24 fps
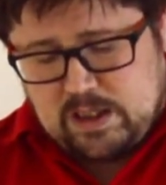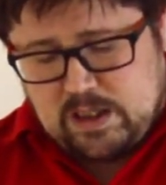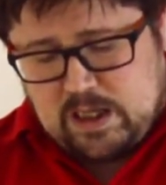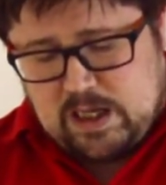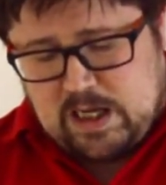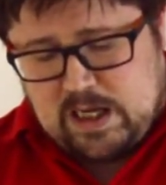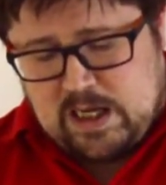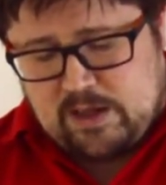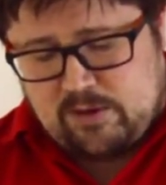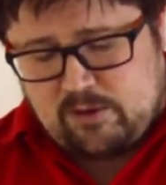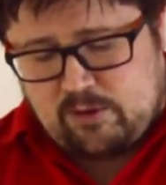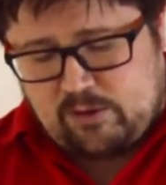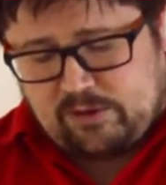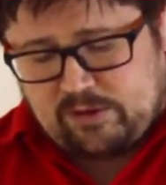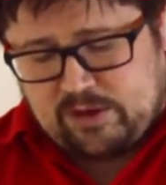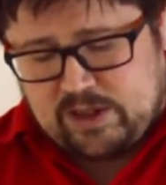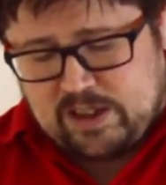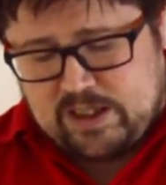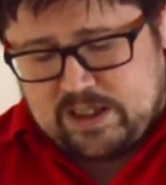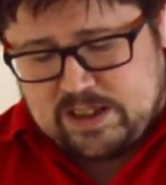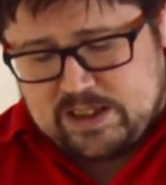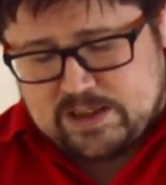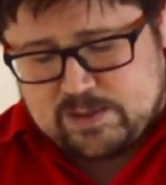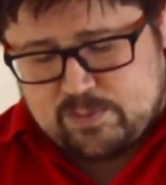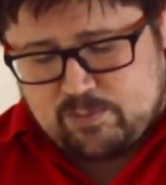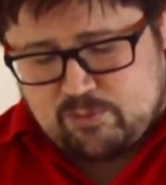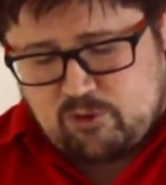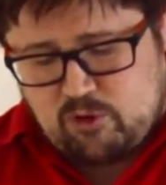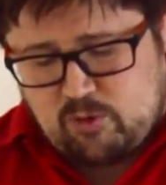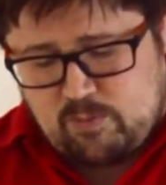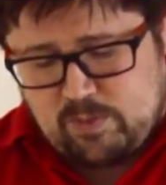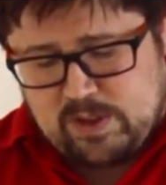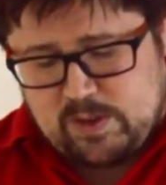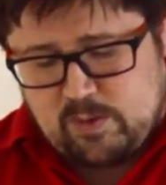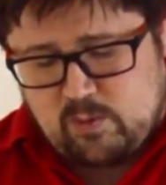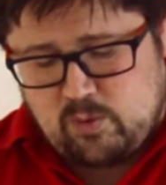And I think it's
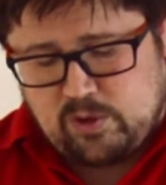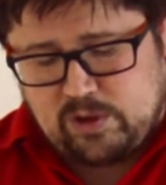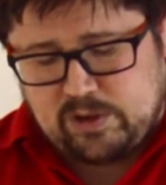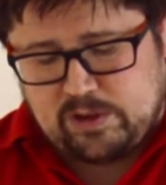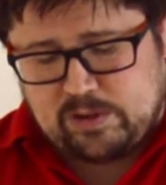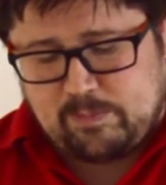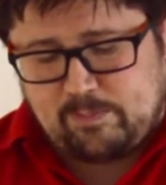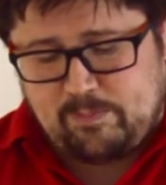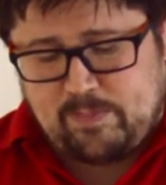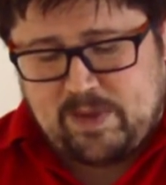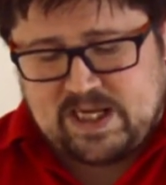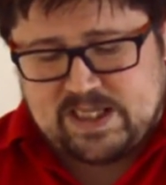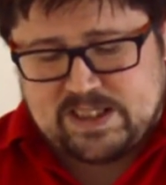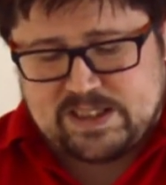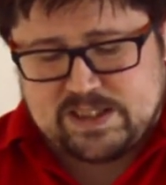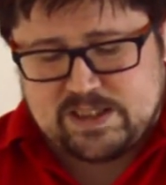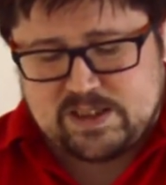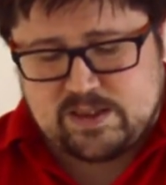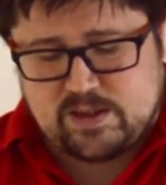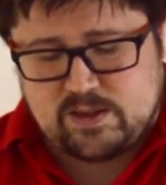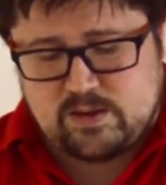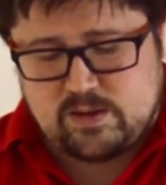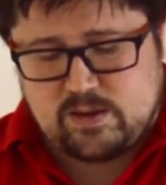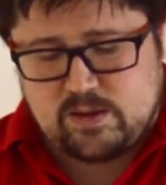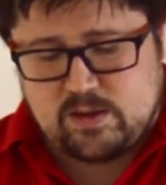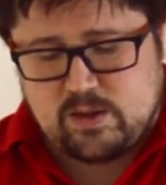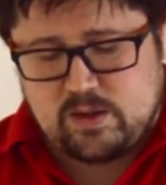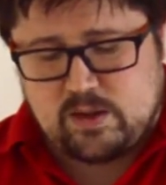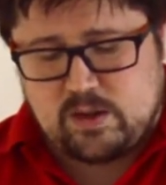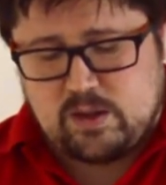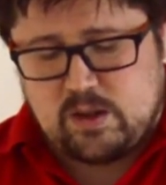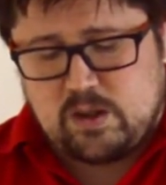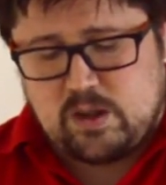probably one of the best